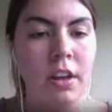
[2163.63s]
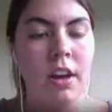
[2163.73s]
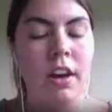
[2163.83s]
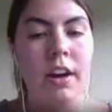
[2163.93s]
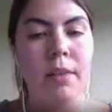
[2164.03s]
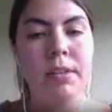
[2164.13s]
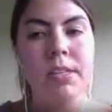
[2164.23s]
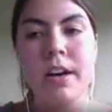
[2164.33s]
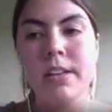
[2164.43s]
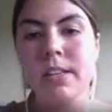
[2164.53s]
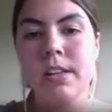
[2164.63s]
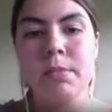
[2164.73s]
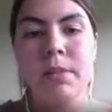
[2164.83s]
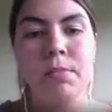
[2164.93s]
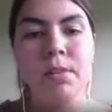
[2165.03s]
um, that talks a little
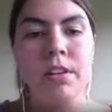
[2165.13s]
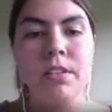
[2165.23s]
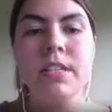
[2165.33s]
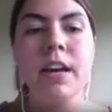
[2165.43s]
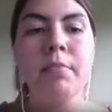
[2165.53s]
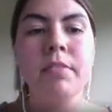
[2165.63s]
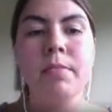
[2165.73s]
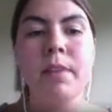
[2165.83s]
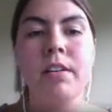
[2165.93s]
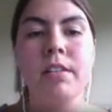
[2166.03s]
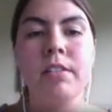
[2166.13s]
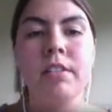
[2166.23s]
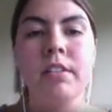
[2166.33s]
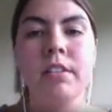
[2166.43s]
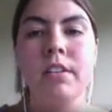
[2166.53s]
bit more in depth about
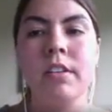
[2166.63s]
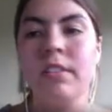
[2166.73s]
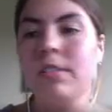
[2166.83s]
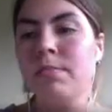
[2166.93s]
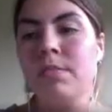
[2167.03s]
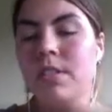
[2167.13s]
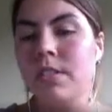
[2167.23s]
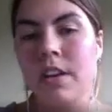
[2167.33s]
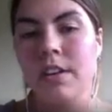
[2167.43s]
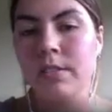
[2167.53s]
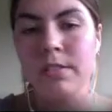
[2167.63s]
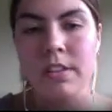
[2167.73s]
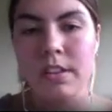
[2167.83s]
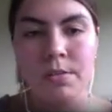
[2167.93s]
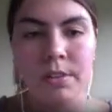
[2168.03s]
some details
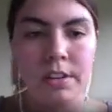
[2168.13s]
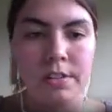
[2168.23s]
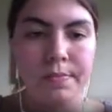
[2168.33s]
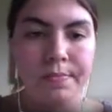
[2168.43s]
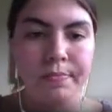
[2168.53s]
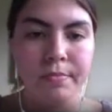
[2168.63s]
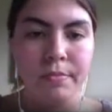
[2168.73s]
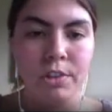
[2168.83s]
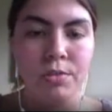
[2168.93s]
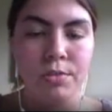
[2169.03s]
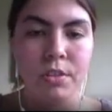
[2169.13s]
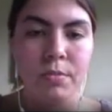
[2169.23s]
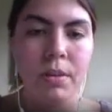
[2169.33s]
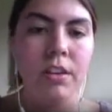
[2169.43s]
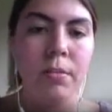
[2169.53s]
that you can use to
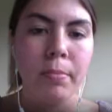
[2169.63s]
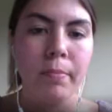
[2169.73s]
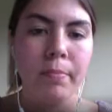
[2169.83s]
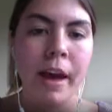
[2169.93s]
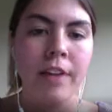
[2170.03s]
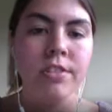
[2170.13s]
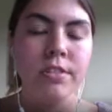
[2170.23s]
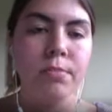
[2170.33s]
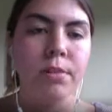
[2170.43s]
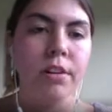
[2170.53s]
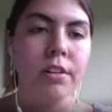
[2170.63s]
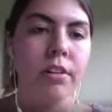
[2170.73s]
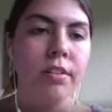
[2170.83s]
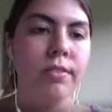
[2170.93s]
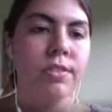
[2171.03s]
make your badges more
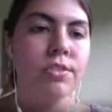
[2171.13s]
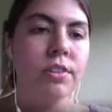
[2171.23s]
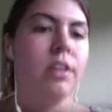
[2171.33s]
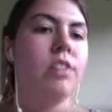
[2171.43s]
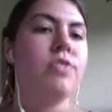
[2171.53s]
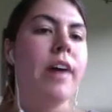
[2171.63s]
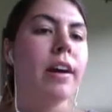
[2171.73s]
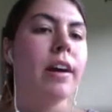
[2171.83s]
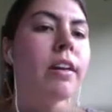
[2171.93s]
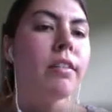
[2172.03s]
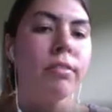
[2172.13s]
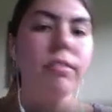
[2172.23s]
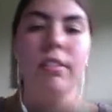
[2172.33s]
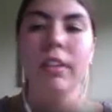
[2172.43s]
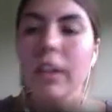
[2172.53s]
visually
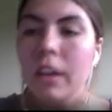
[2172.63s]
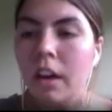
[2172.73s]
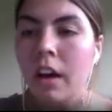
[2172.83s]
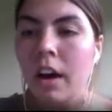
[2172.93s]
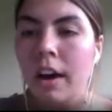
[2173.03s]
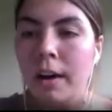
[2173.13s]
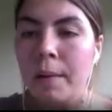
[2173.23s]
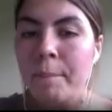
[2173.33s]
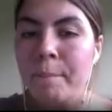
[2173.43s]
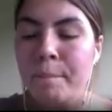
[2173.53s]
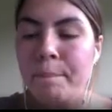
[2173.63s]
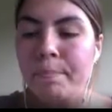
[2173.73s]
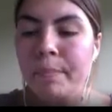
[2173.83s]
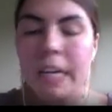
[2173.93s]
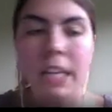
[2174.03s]
attractive. Um,
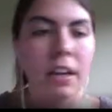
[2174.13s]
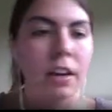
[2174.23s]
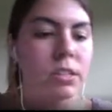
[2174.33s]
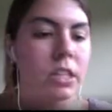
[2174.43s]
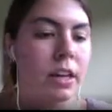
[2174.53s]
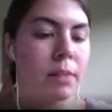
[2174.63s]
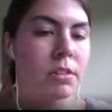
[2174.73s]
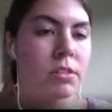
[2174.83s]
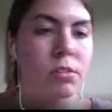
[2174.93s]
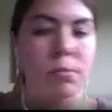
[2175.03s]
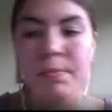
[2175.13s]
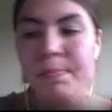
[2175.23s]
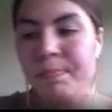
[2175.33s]
anything else on that, Mr. Holman?